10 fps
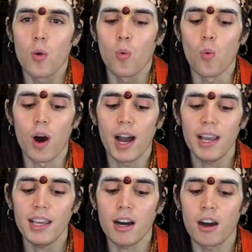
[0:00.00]

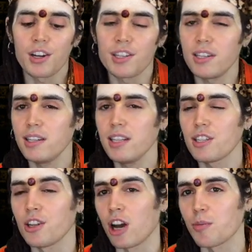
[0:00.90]
why are
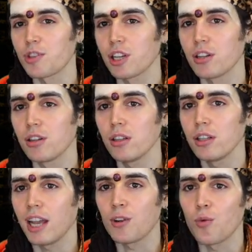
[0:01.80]
siddhis an
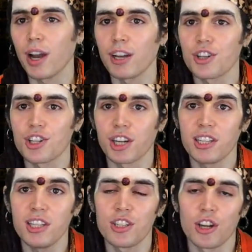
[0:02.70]
obstacle and why are
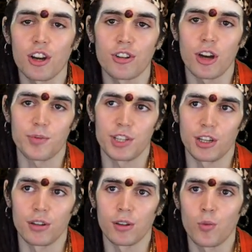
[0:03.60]
shaktis not an
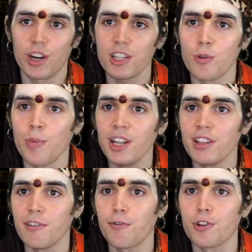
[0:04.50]
obstacle? What is the main
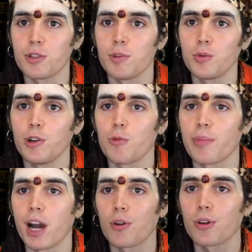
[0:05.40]
difference between a
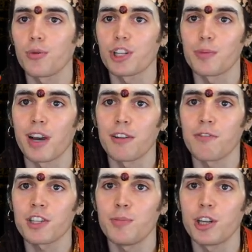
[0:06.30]
power which
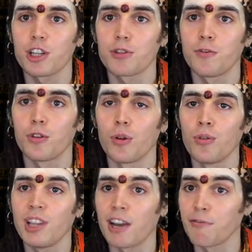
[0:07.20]
manifests because of your
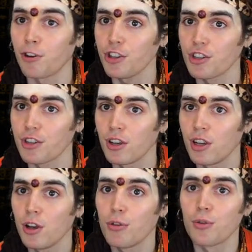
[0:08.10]
own efforts
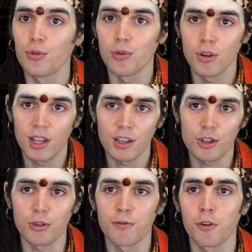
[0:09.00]
through
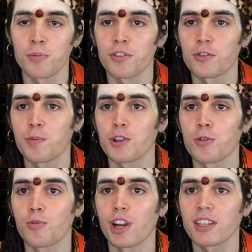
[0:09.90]
certain forms of
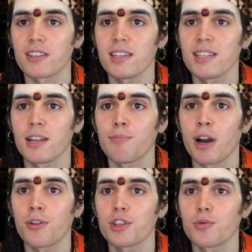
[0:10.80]
spiritual practices and
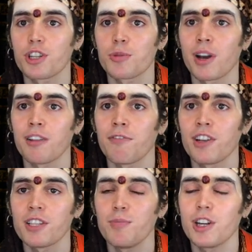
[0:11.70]
powers which
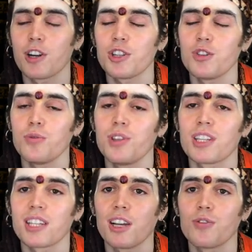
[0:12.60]
manifest because you
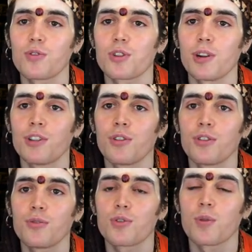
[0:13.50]
decide to surrender
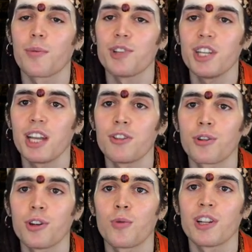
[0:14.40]
to Swamiji,
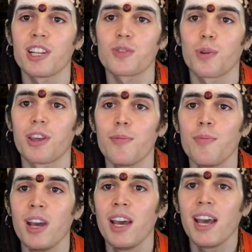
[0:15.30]
enter in oneness with
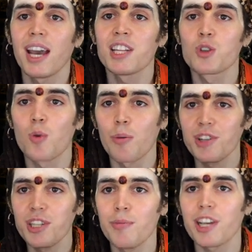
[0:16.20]
him, and
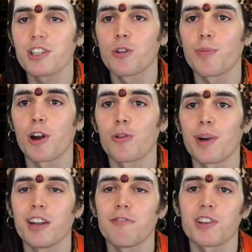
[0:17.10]
Swamiji makes the power
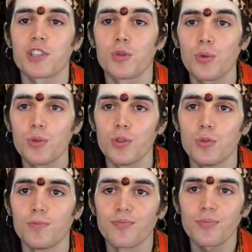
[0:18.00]
manifest through you?